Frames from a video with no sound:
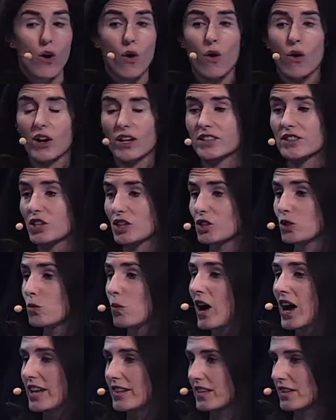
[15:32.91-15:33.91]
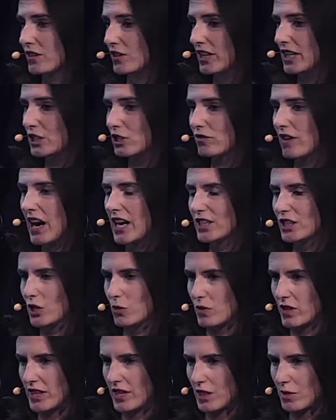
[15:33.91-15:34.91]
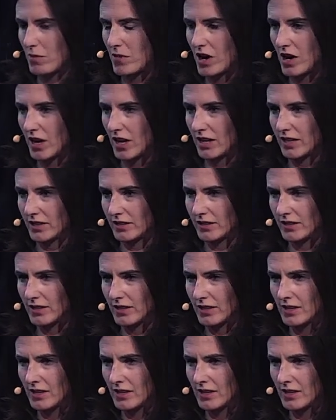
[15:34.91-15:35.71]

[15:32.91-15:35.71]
or a certain way that they're interacting within the market?